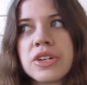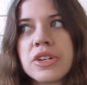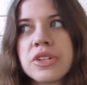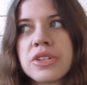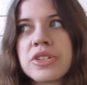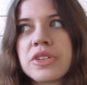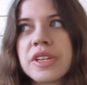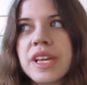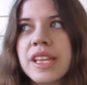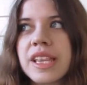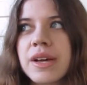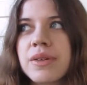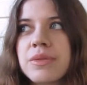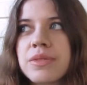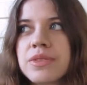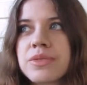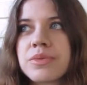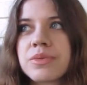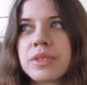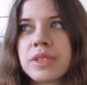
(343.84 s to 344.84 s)
So yeah, that
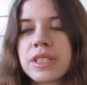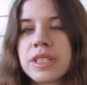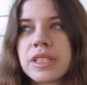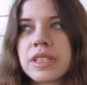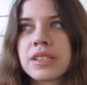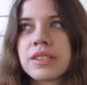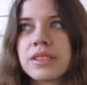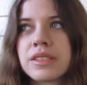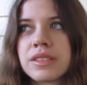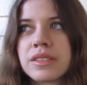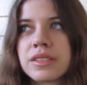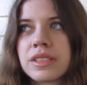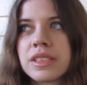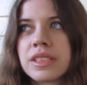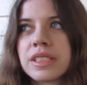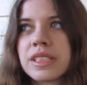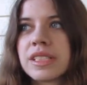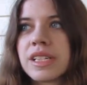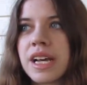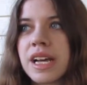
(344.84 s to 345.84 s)
was really,
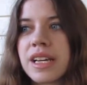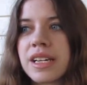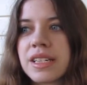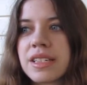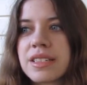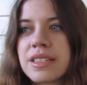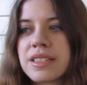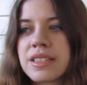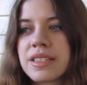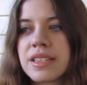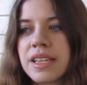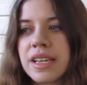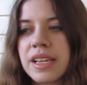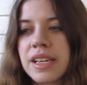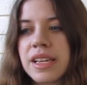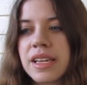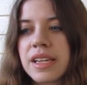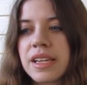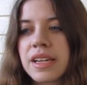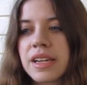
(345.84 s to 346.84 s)
really nice.
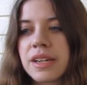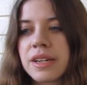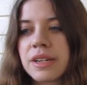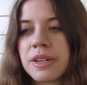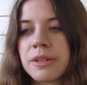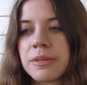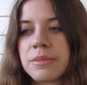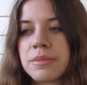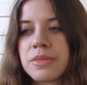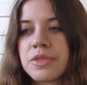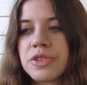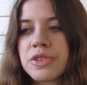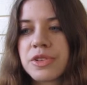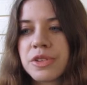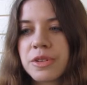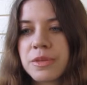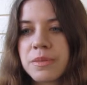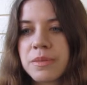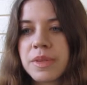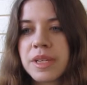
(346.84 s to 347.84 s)
They
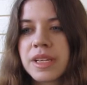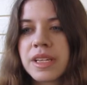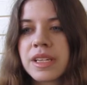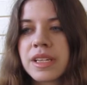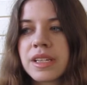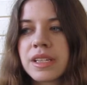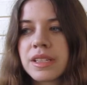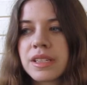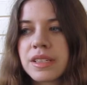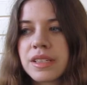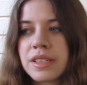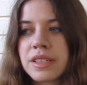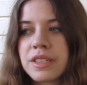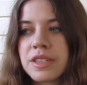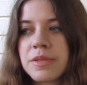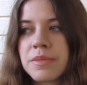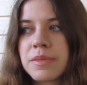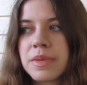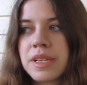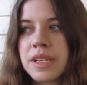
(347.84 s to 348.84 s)
took me
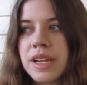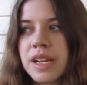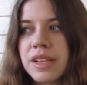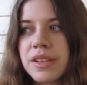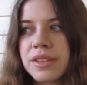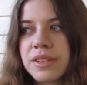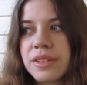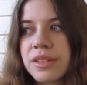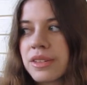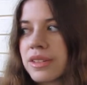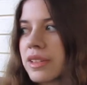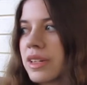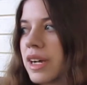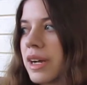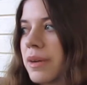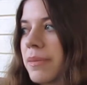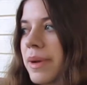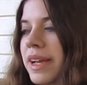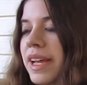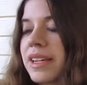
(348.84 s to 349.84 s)
to meet other,
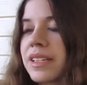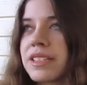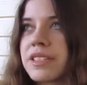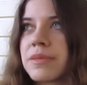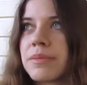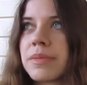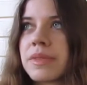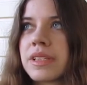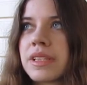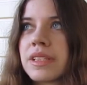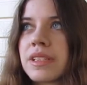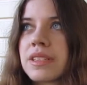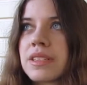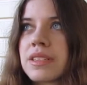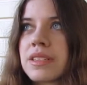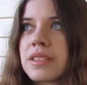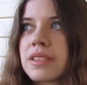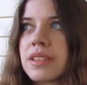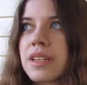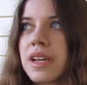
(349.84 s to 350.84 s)
I got to
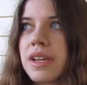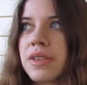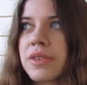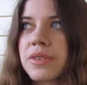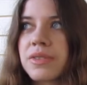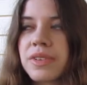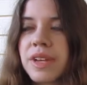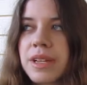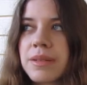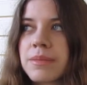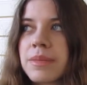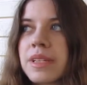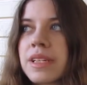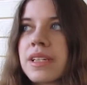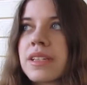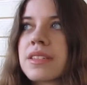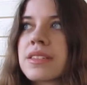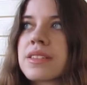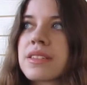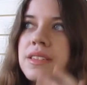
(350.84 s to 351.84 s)
meet other
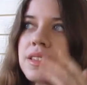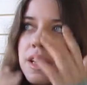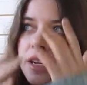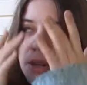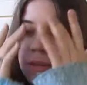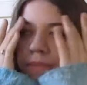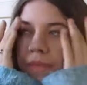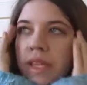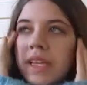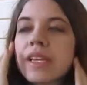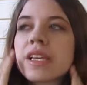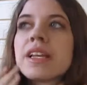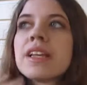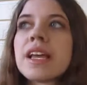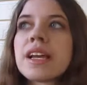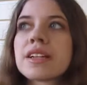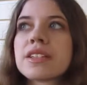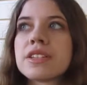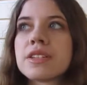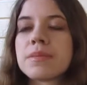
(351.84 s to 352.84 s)
families. They
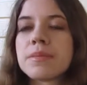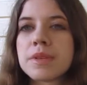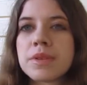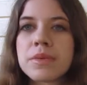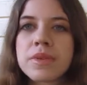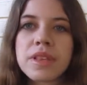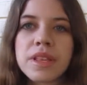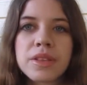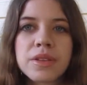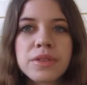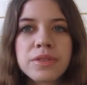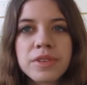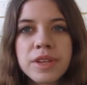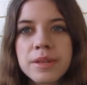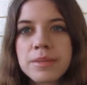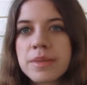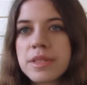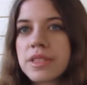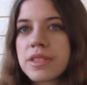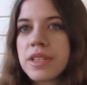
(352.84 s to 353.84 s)
connected me with other
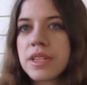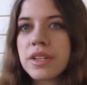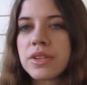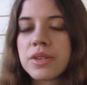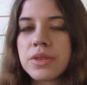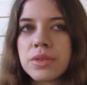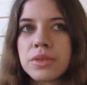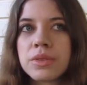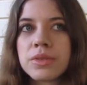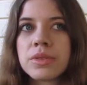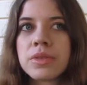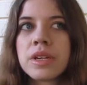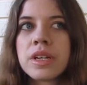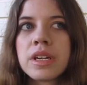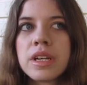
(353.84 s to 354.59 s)
families they knew